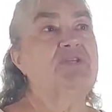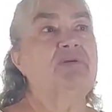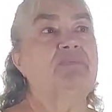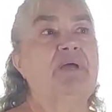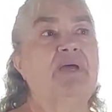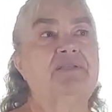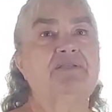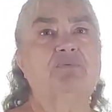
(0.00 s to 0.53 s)

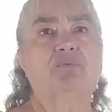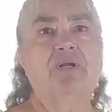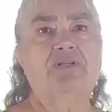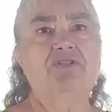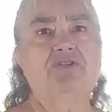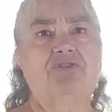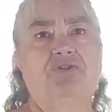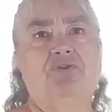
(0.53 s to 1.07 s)
museum
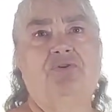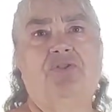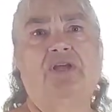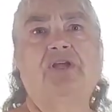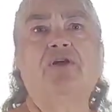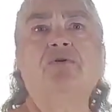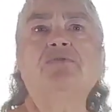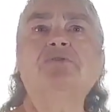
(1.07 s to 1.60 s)
has a
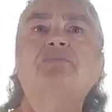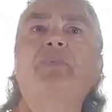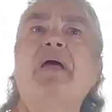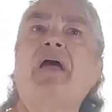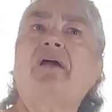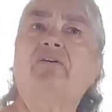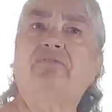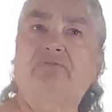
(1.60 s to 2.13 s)
register that
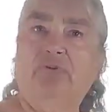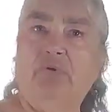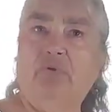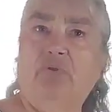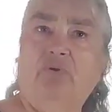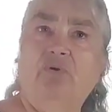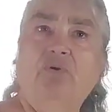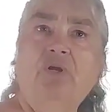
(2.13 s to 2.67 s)
goes
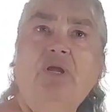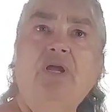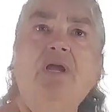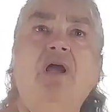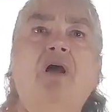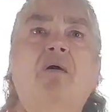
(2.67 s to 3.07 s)
back further.